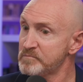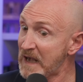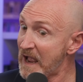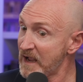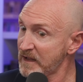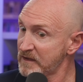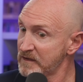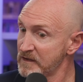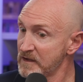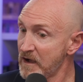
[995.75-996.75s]
plach,
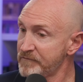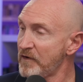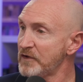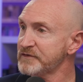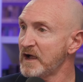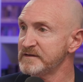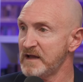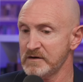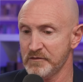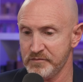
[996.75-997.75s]
a false god in
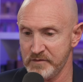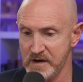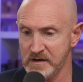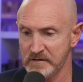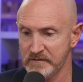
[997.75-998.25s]
Daniel 3,